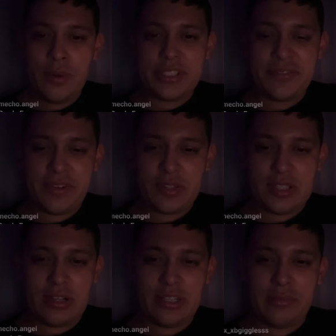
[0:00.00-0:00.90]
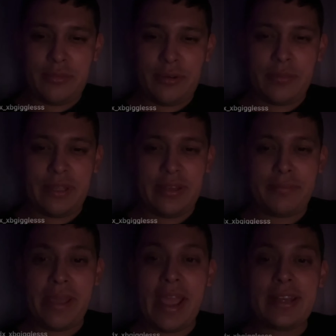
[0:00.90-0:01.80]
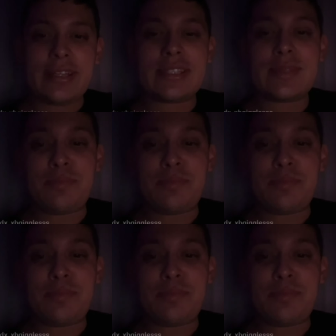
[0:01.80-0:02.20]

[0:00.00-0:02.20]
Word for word: What's your favorite song at the moment? Panda